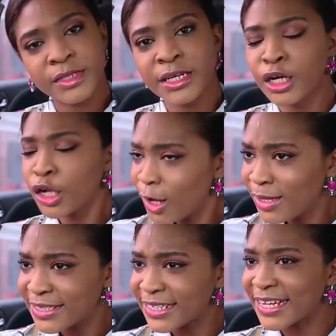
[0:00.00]
In
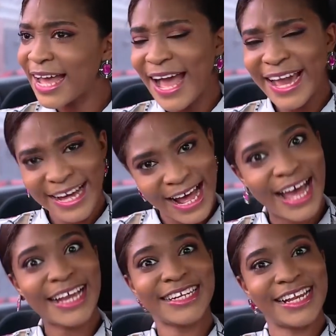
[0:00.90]
closing, I
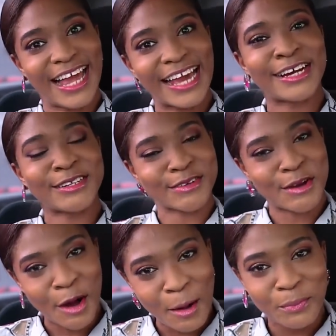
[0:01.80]
kind of
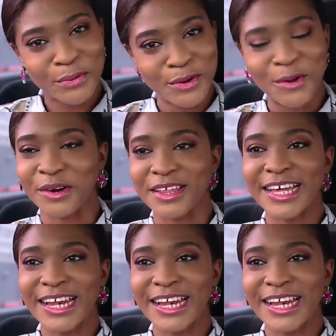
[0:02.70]
liked Up North.